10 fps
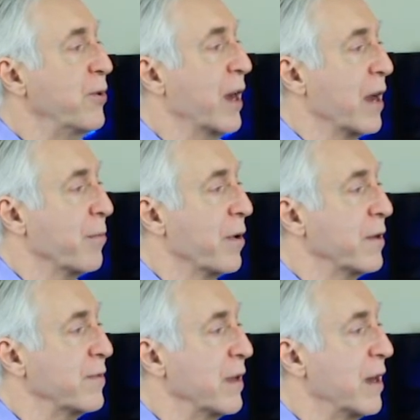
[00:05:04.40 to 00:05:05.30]

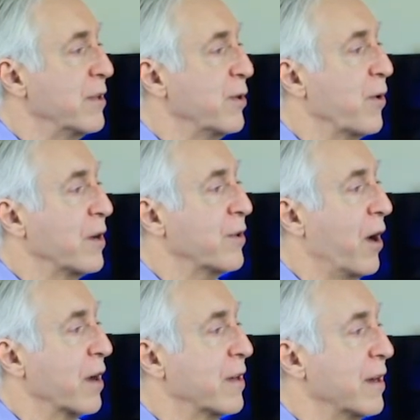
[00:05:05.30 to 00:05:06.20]
cameras and you are
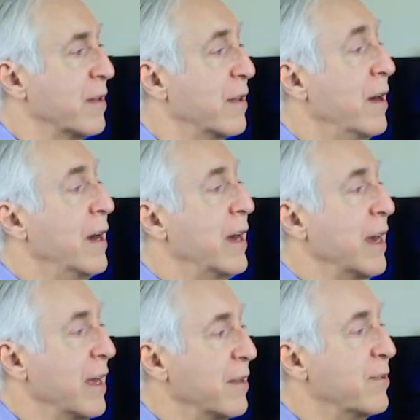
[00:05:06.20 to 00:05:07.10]
talking
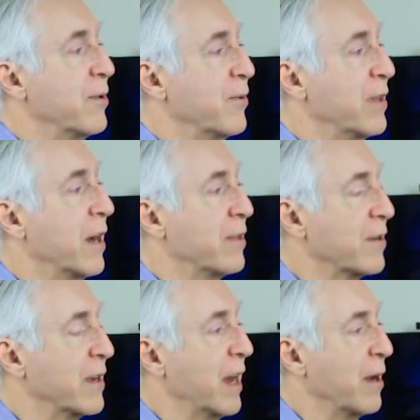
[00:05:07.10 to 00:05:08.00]
into the other
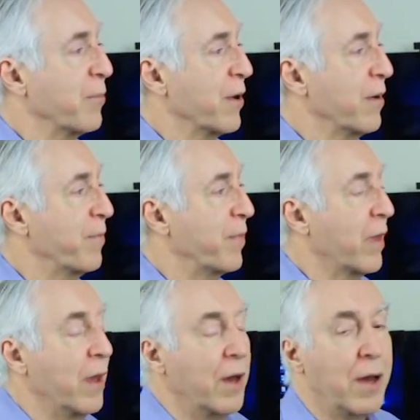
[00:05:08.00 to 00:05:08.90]
camera.
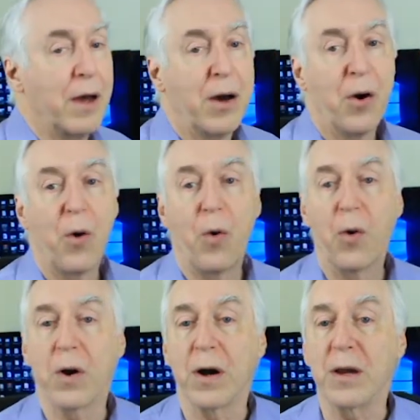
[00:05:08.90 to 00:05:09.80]

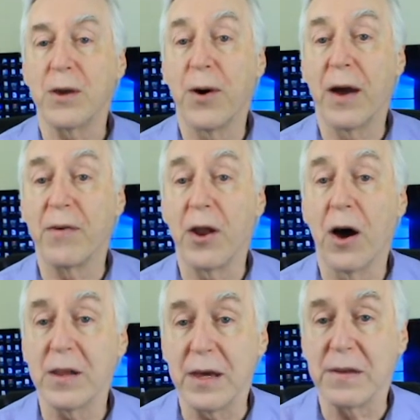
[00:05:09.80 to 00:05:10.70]
Or you have an
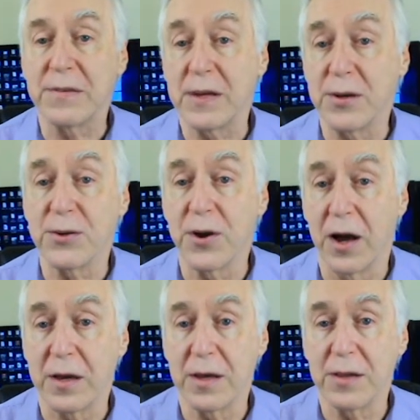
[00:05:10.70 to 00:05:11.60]
audience that you're
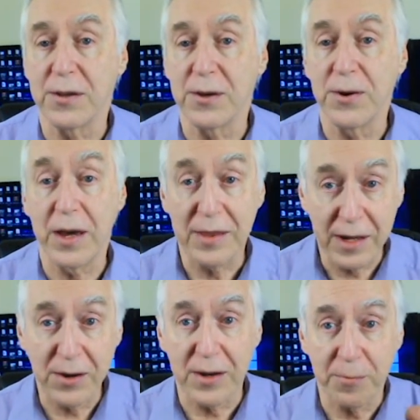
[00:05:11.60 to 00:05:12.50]
talking to and
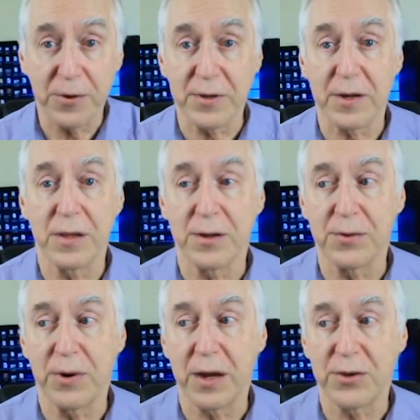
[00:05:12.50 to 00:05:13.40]
they're in a particular
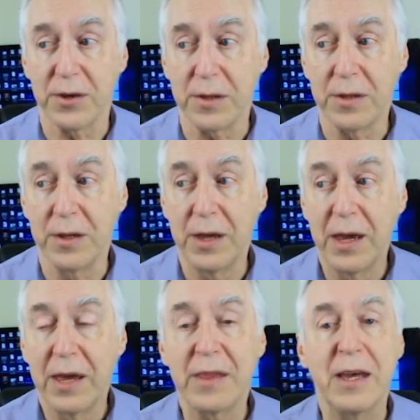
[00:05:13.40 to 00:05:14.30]
direction.
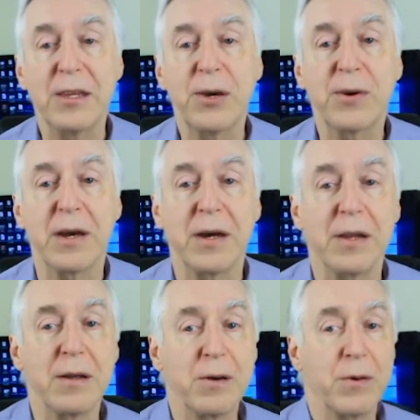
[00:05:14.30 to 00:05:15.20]
Then you
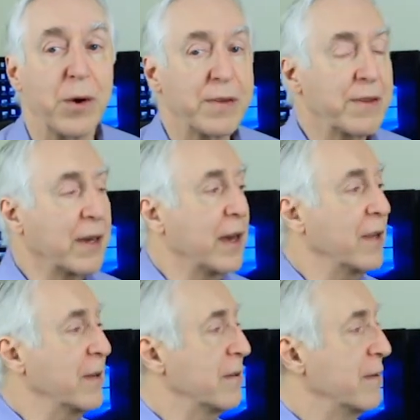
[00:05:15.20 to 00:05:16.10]
can, once again,